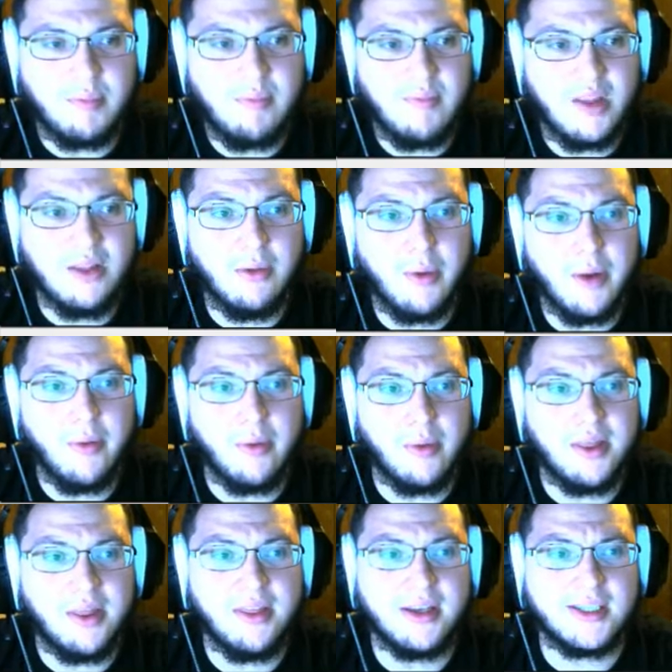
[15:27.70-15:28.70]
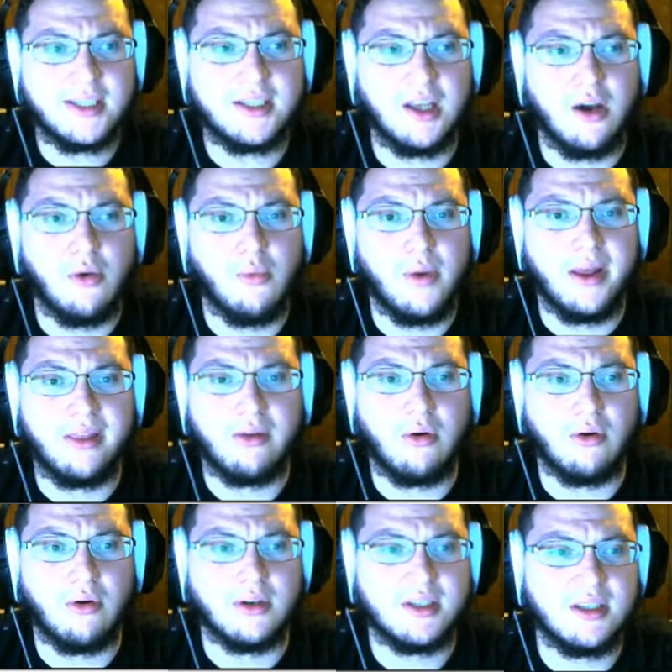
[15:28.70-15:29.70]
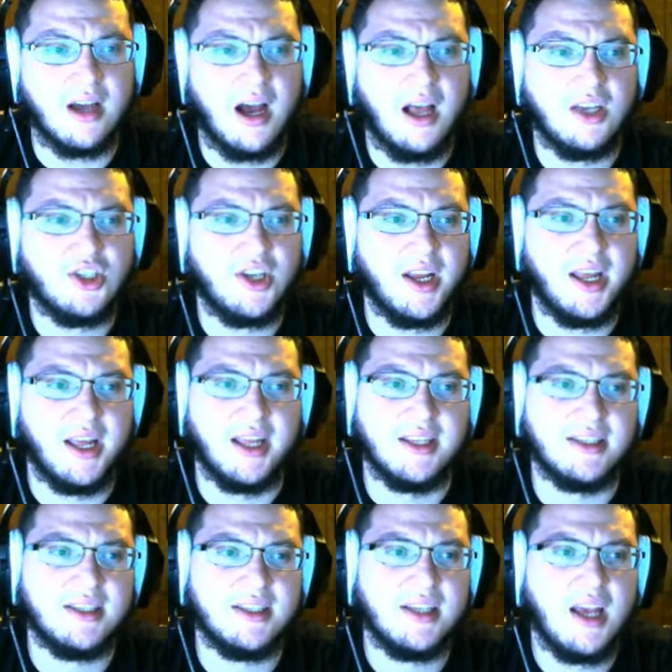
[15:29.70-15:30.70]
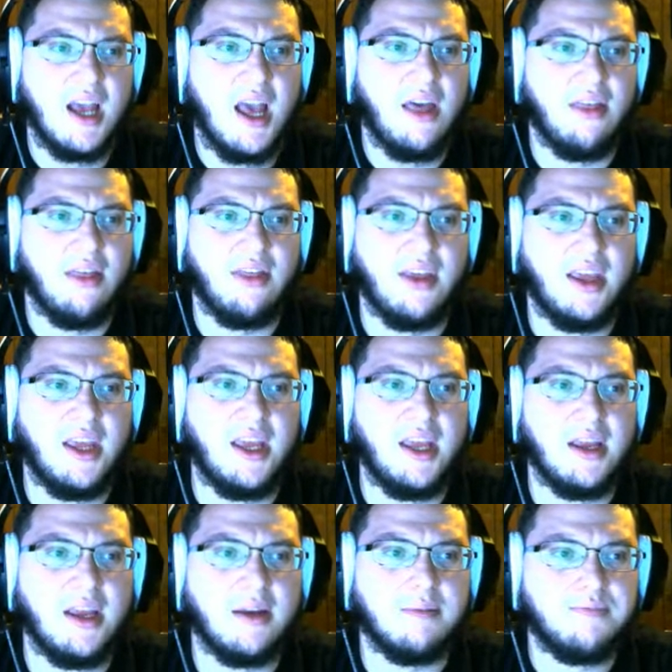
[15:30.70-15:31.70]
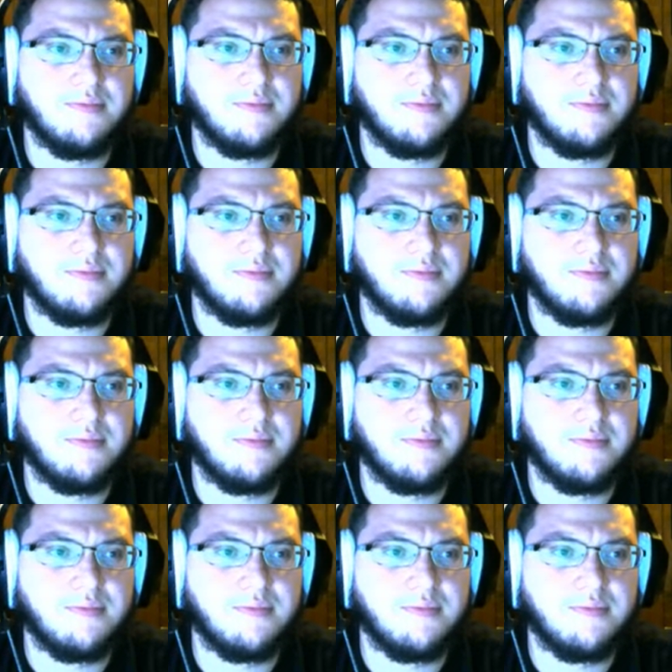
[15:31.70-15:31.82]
The way we win this, though, with Corsage is the